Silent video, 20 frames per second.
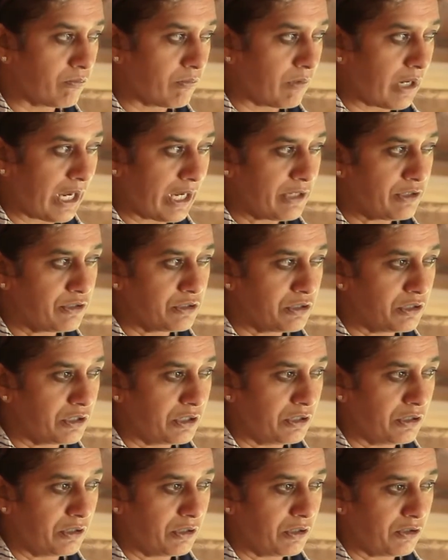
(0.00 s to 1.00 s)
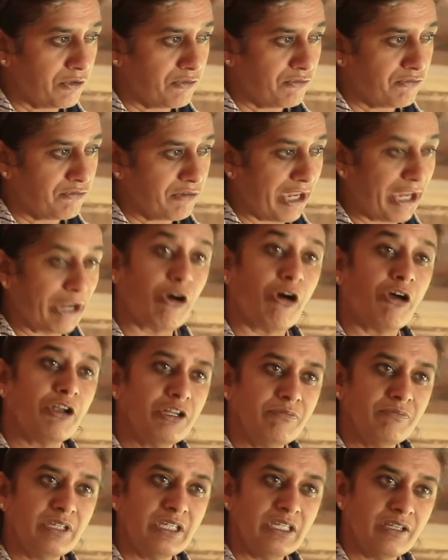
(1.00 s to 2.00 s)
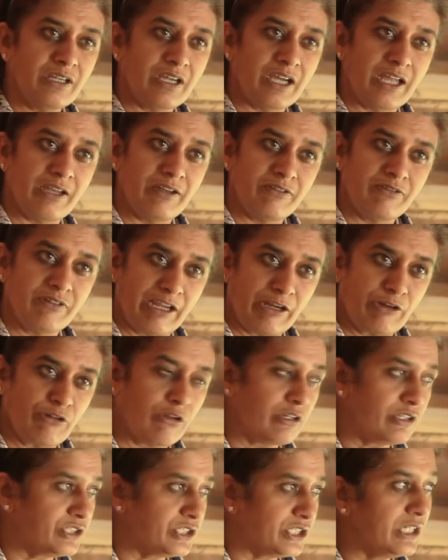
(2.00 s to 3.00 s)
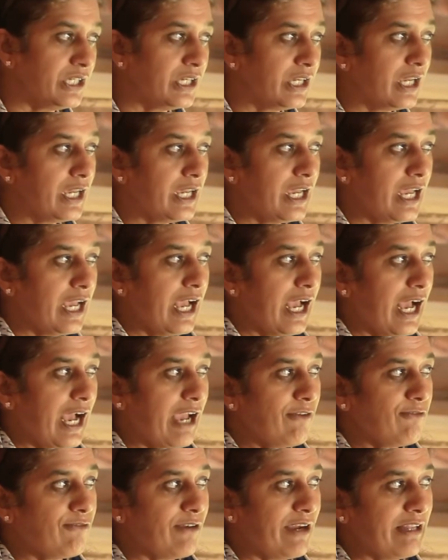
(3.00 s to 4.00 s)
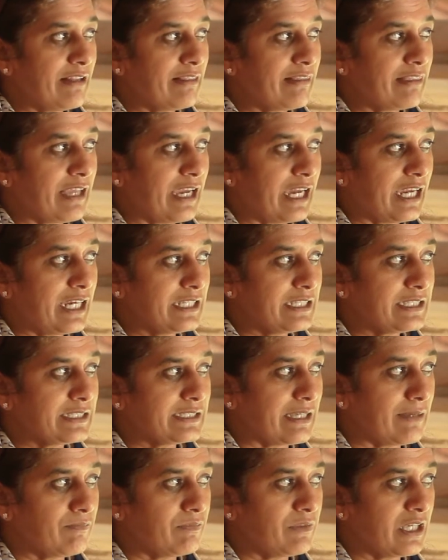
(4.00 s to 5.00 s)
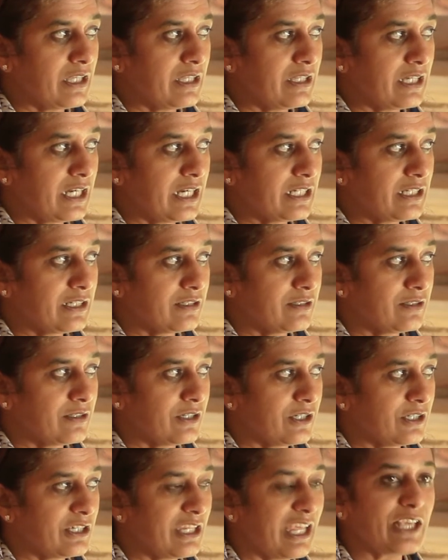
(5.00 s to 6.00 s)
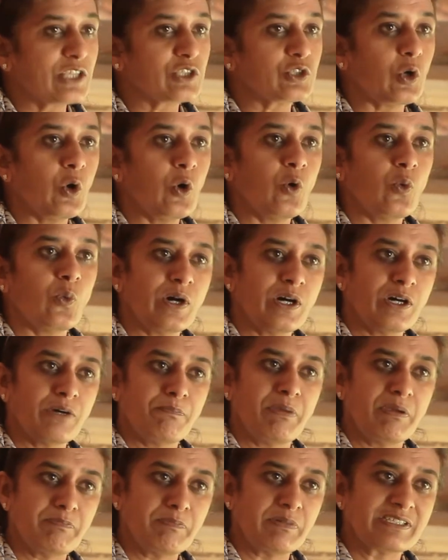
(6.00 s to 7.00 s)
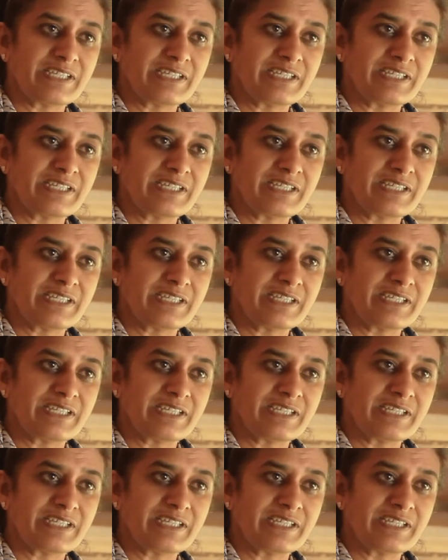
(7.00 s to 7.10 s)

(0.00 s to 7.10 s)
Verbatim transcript: idea of economy and technology. I felt that is something that takes over people's